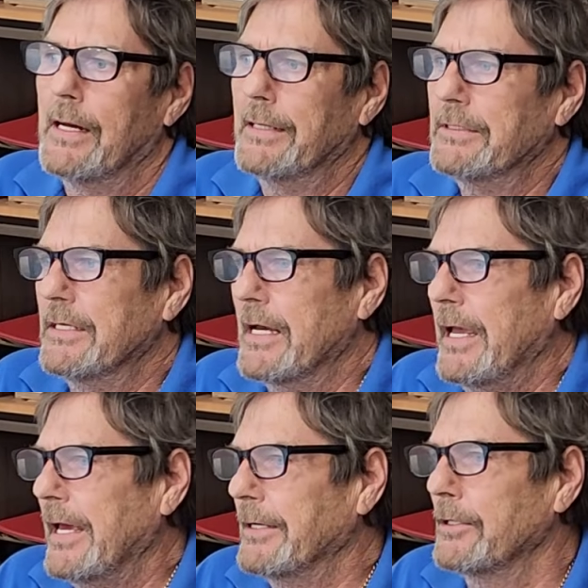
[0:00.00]
I think I
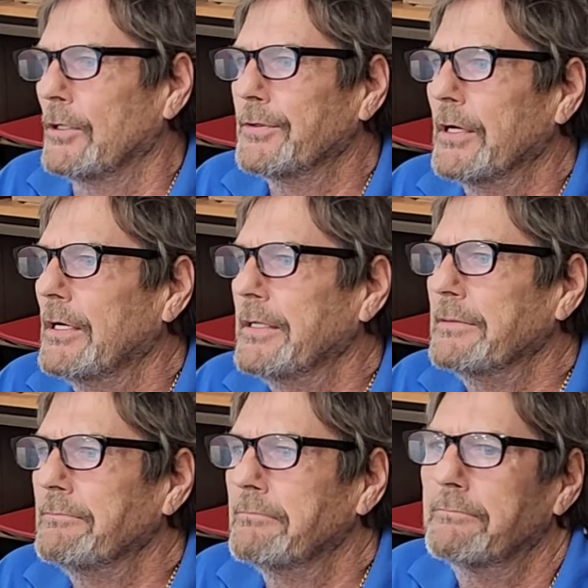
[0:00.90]
had it all done
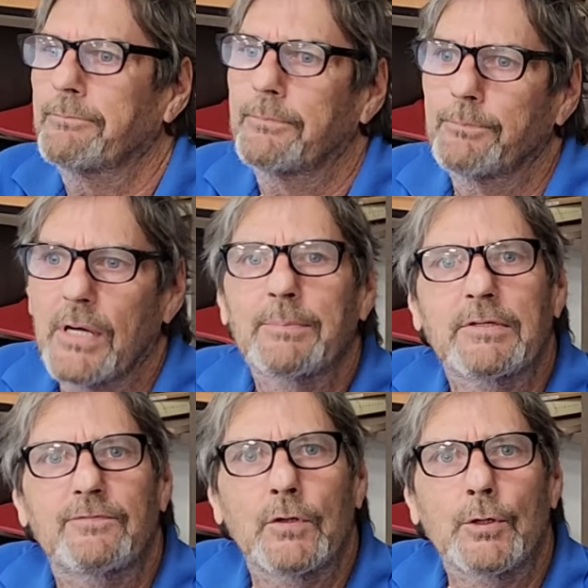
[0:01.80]
in probably
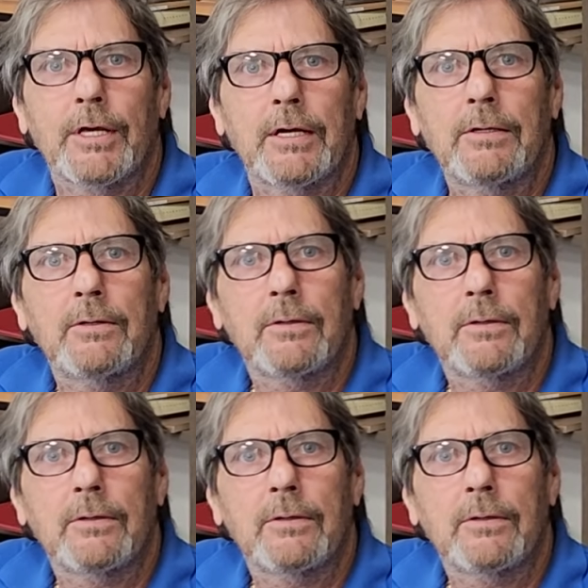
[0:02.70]
a full day.